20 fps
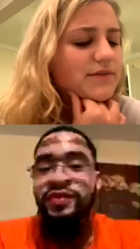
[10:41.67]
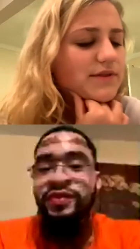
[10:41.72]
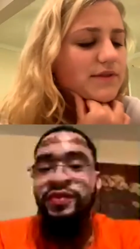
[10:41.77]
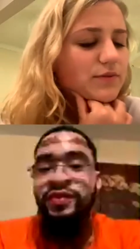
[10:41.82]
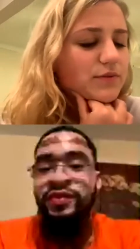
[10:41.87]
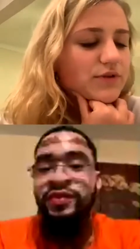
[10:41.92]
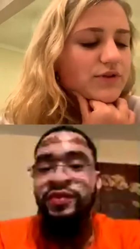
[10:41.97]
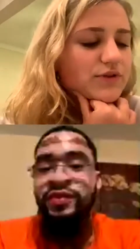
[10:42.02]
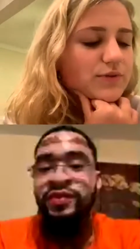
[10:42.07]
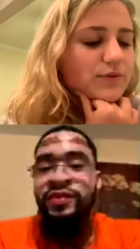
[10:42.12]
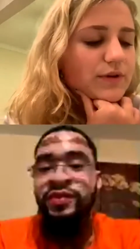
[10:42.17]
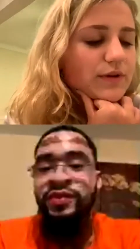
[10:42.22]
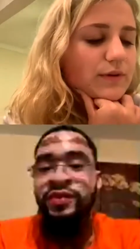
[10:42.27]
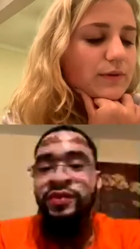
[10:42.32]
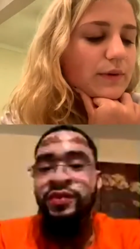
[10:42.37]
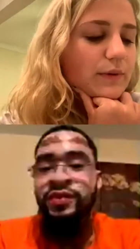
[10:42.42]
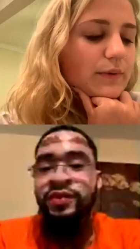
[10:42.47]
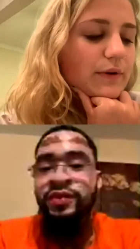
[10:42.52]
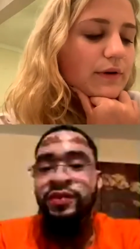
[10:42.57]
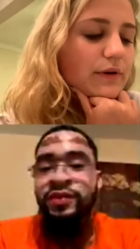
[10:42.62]
Speaker 1: which one do
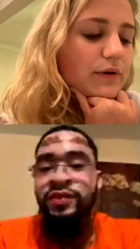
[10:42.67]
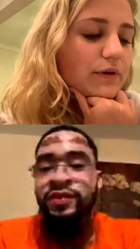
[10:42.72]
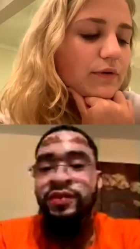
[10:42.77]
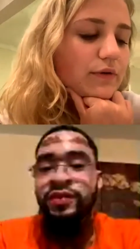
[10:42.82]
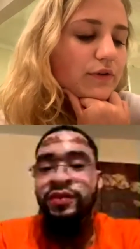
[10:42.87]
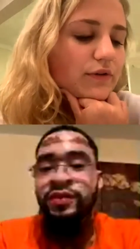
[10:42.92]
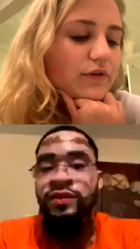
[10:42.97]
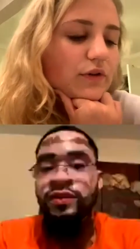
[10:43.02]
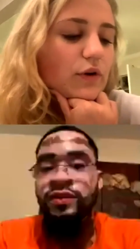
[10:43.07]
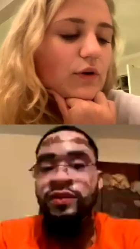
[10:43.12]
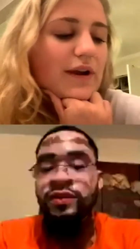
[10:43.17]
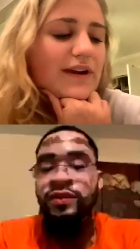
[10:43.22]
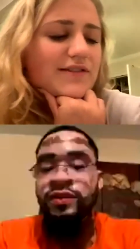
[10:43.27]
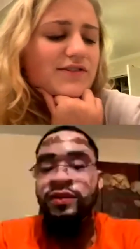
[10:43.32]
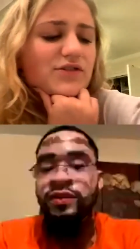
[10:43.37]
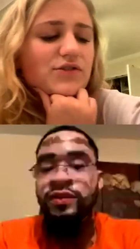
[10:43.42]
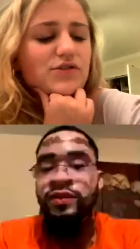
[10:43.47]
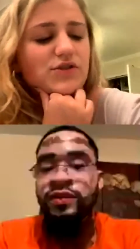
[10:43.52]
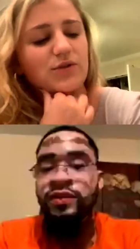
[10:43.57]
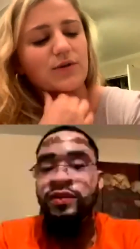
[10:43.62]
i want to go to first okay
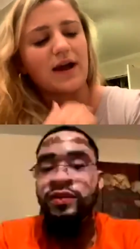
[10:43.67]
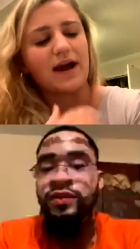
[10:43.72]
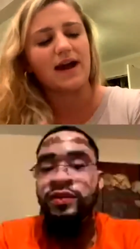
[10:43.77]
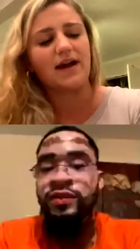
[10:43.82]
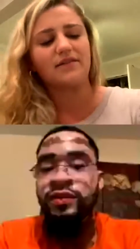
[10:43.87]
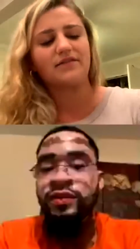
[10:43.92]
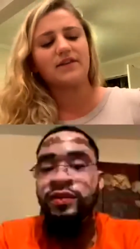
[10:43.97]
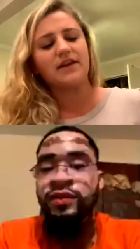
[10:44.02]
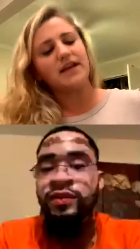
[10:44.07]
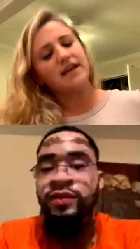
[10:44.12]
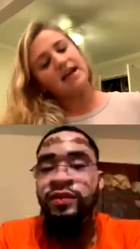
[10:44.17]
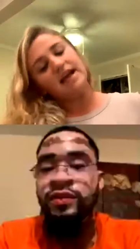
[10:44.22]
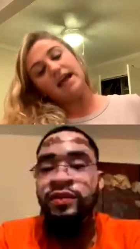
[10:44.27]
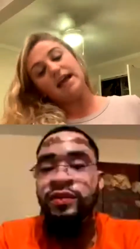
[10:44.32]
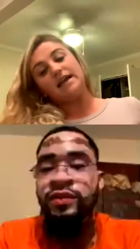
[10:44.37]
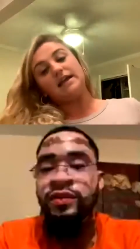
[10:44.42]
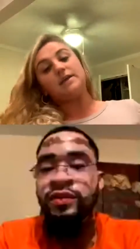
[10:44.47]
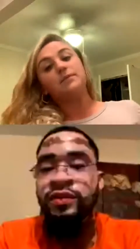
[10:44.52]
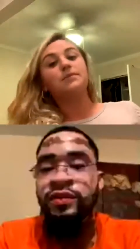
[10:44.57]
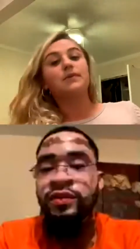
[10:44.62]
so do you have
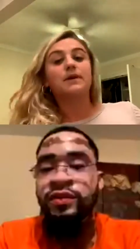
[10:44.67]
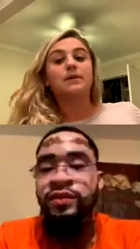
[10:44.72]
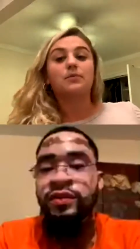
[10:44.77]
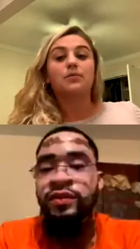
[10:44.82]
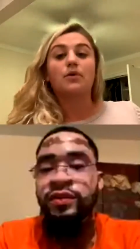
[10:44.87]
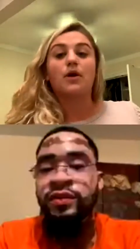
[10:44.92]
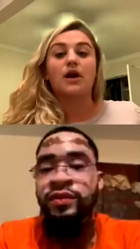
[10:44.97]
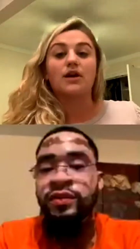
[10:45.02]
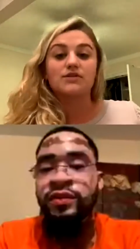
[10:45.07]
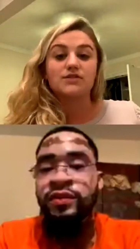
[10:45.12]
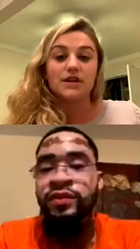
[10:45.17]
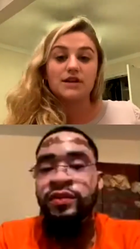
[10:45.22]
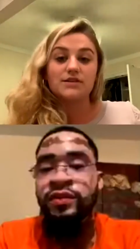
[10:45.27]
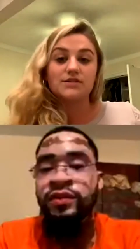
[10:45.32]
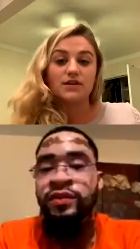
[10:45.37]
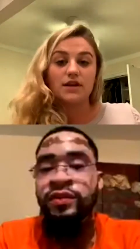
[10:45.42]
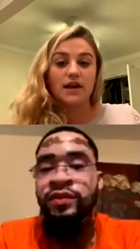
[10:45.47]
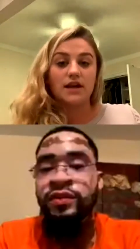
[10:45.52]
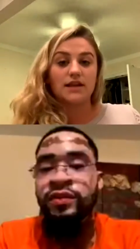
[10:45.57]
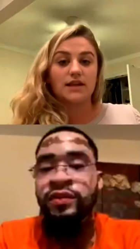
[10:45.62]
any big projects or
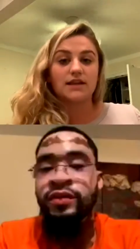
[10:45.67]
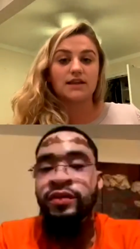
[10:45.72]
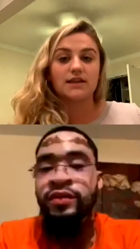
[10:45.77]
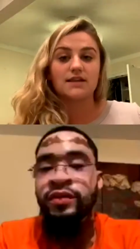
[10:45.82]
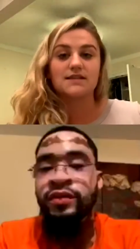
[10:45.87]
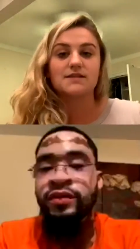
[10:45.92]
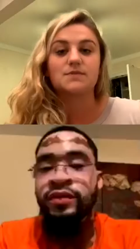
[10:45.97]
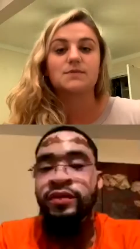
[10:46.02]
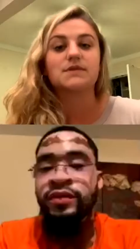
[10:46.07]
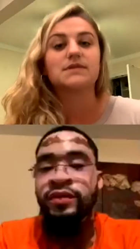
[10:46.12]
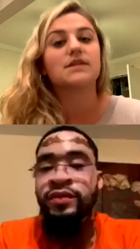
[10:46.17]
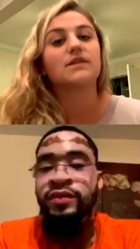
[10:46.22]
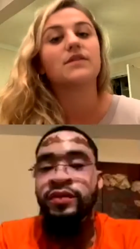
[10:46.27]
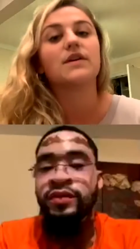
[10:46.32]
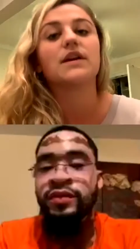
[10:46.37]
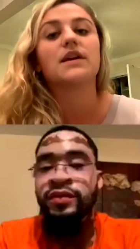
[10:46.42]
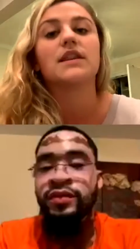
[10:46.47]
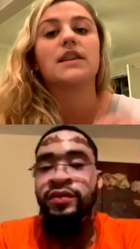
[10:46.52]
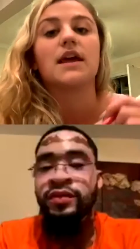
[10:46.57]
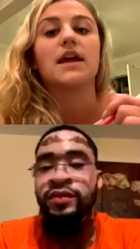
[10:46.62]
anything in
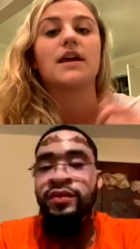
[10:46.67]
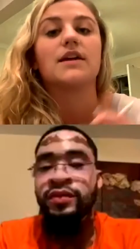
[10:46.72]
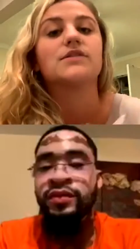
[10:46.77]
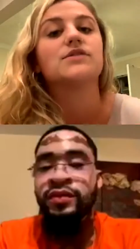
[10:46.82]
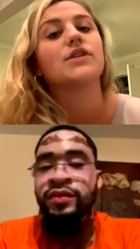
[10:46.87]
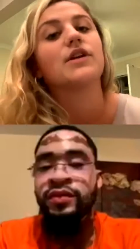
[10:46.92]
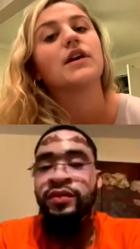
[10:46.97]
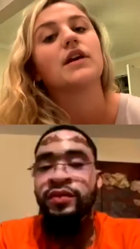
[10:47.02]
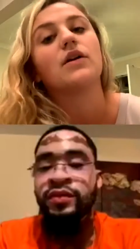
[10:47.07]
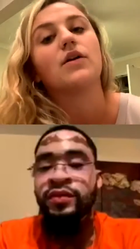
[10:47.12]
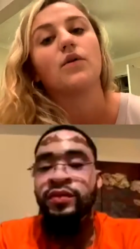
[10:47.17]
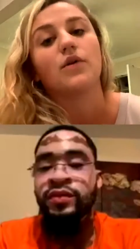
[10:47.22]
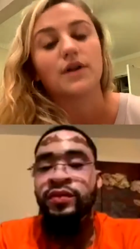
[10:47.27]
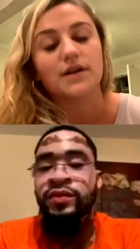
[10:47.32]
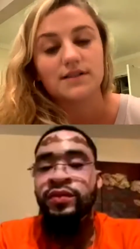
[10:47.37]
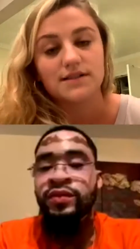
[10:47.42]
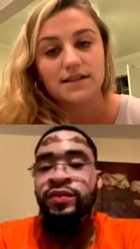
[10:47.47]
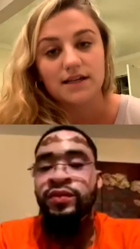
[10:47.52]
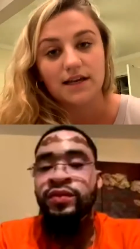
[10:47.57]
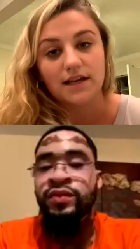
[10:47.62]
specific that during
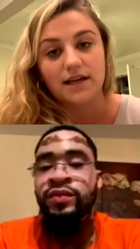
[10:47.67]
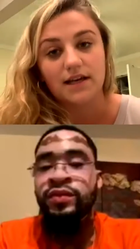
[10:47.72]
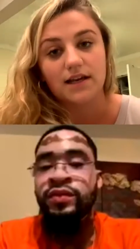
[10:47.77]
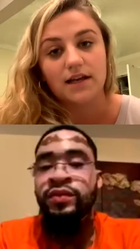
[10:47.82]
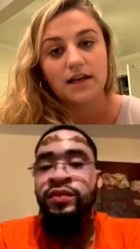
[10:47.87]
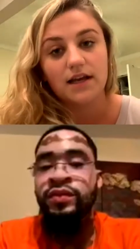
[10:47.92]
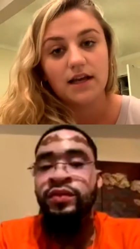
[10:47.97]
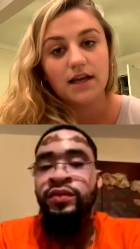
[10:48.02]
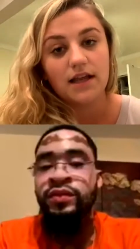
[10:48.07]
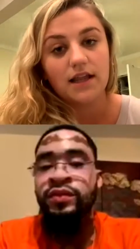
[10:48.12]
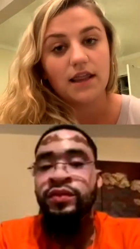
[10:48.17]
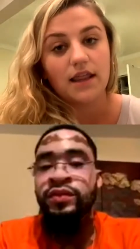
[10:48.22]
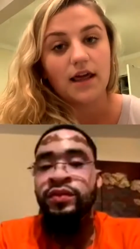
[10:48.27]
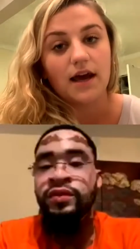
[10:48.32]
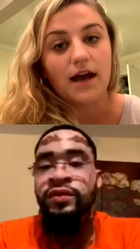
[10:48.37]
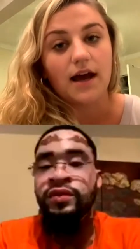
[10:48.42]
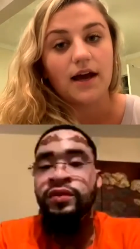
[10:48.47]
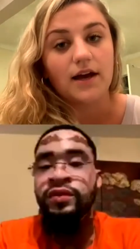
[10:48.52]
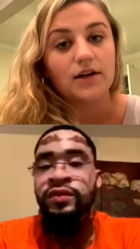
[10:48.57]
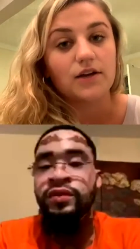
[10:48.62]
quarantine
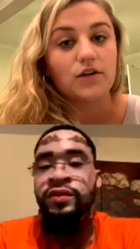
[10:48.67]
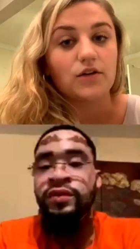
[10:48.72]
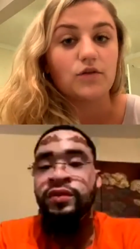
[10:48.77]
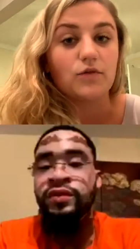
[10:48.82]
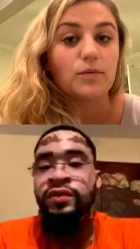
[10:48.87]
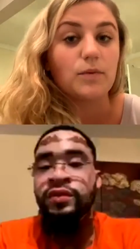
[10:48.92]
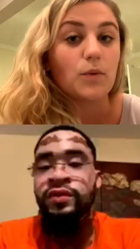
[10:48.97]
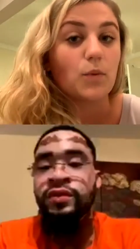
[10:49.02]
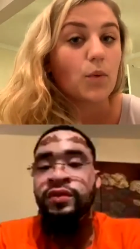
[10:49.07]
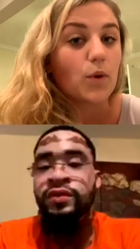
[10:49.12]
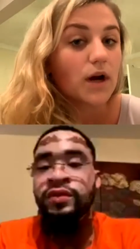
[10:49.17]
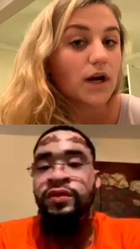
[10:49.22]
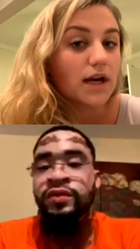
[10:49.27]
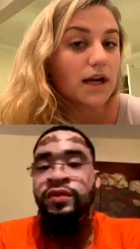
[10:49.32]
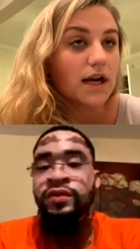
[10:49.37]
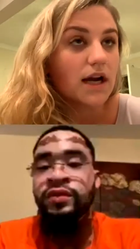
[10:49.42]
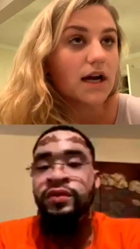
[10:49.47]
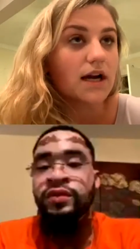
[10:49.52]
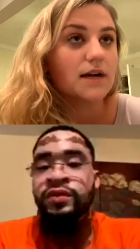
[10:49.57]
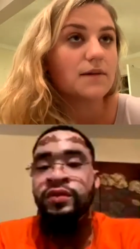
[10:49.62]
that you've been working
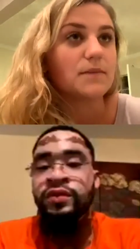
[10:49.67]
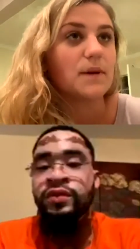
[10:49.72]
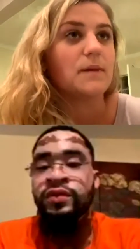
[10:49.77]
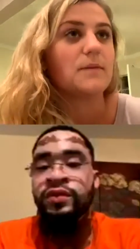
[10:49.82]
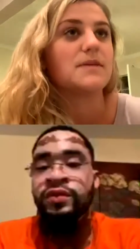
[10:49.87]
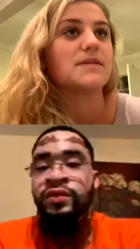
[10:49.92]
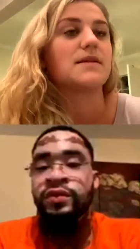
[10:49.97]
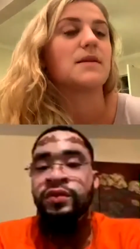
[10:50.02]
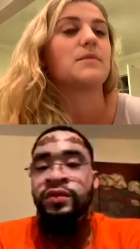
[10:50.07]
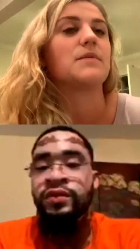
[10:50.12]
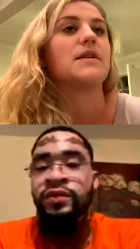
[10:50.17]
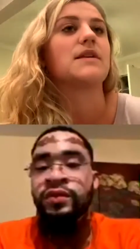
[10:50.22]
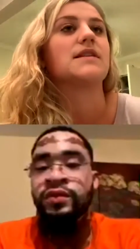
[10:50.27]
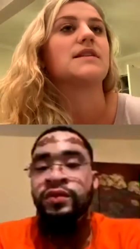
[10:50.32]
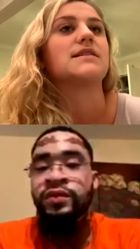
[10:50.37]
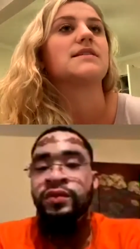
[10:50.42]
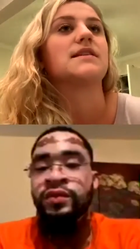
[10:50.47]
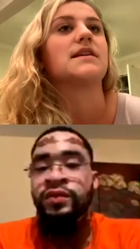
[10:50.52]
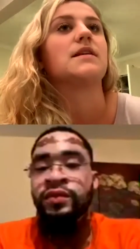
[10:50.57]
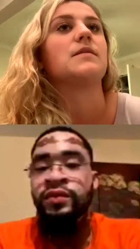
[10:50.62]
on maybe something
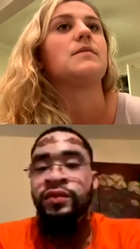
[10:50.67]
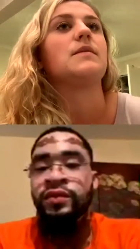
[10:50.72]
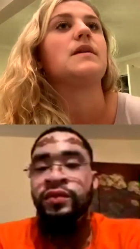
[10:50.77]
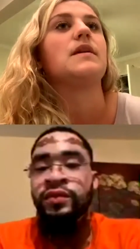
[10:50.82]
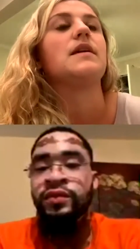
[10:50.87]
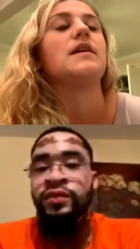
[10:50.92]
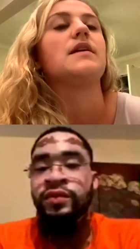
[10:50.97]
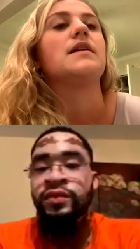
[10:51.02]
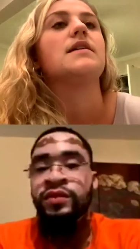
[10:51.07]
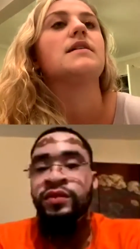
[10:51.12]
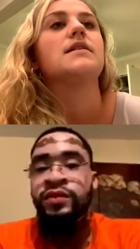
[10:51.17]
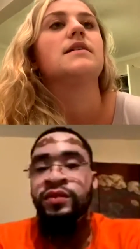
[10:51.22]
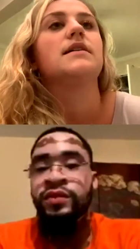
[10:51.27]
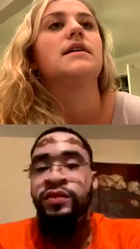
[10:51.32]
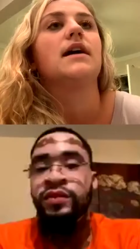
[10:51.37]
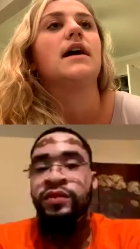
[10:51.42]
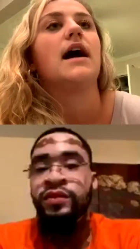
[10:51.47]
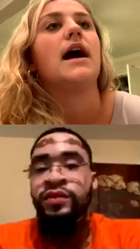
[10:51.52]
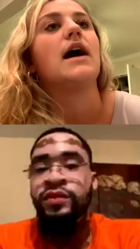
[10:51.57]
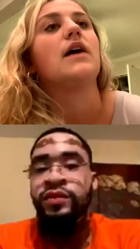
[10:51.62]
that's going to be
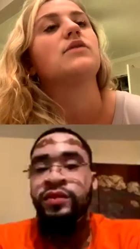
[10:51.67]
out